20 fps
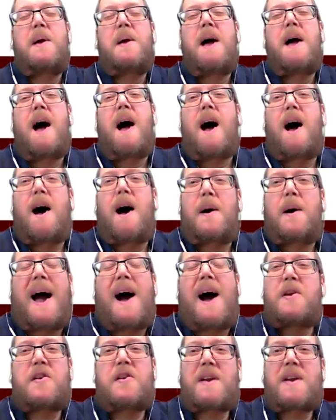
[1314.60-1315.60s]
How did you
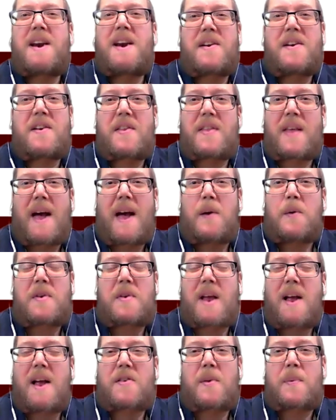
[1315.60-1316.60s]
get into that? Was that
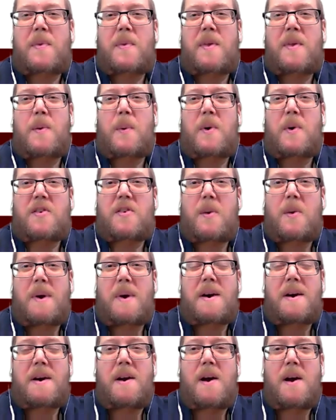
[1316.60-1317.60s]
something where someone
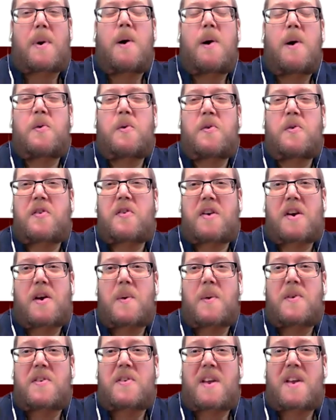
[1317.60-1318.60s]
approached you and said,
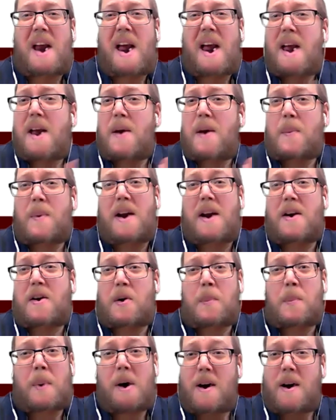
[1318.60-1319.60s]
"Hey, we like your
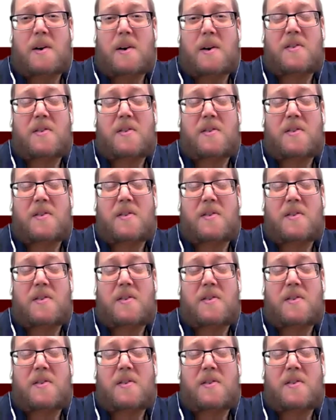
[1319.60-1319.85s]
books"?